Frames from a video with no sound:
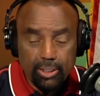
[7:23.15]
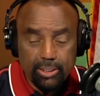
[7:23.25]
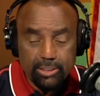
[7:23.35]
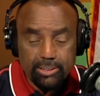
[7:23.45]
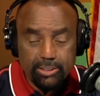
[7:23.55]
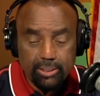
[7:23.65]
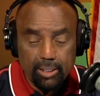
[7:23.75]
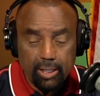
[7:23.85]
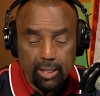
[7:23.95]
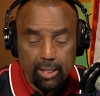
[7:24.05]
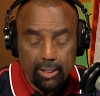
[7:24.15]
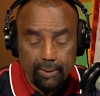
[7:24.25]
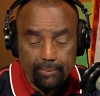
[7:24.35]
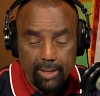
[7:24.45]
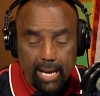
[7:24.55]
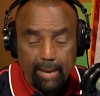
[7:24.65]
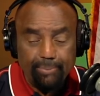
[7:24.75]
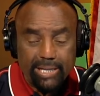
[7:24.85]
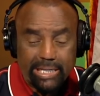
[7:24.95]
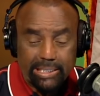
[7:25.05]
is um,
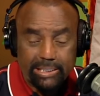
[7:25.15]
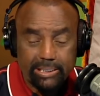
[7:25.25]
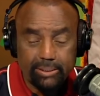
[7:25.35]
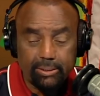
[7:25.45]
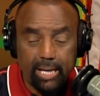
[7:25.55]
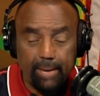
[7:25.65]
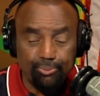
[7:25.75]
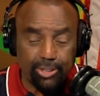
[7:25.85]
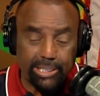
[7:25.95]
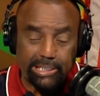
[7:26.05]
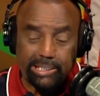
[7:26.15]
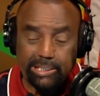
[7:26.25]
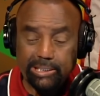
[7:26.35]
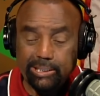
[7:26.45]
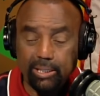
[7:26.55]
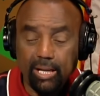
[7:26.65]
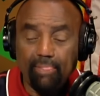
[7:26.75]
apprehending, apprehending